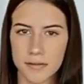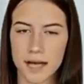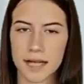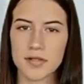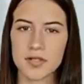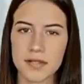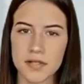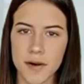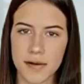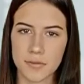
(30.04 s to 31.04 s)
He's
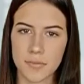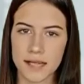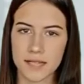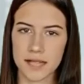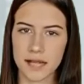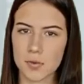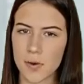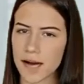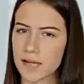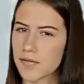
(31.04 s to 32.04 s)
just about the best
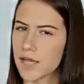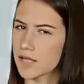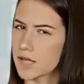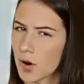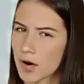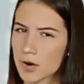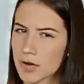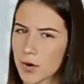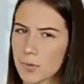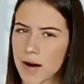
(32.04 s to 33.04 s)
DUI defense lawyer
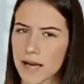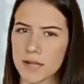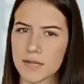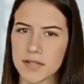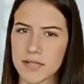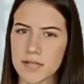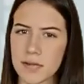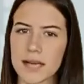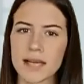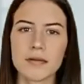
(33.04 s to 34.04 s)
near Brandon,
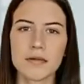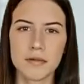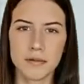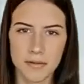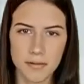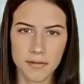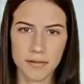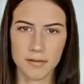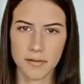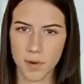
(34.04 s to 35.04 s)
Mississippi.
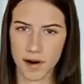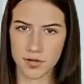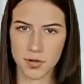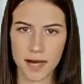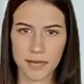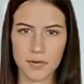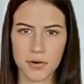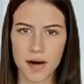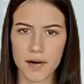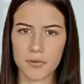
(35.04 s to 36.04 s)
While driving
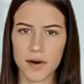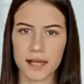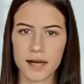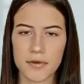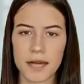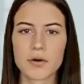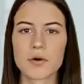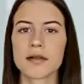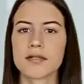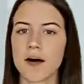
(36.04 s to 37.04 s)
or operating a
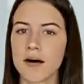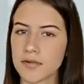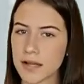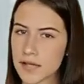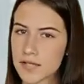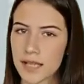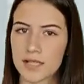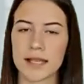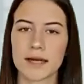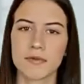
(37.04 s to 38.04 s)
vehicle is often a
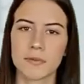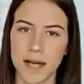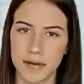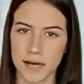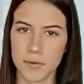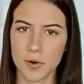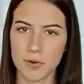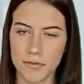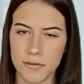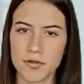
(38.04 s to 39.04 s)
necessity for many
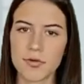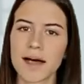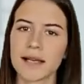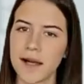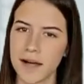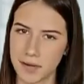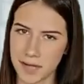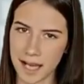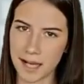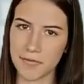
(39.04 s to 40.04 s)
people, driving under
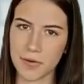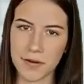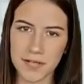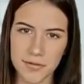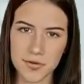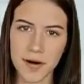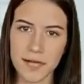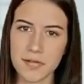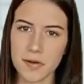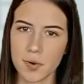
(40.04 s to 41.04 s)
the influence of
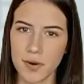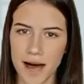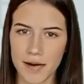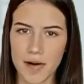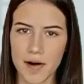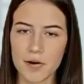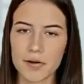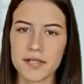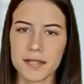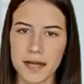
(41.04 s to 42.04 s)
drugs or alcohol
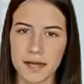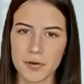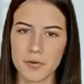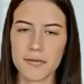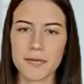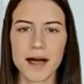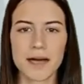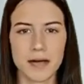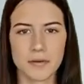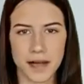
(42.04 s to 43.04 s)
is illegal
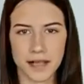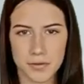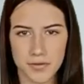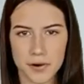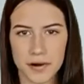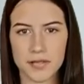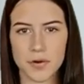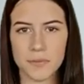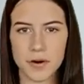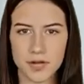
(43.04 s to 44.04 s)
and can lead to various
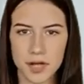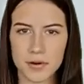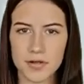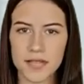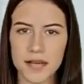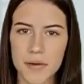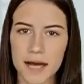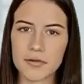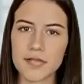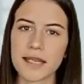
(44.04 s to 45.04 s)
criminal charges and
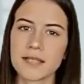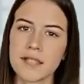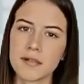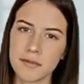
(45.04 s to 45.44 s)
penalties.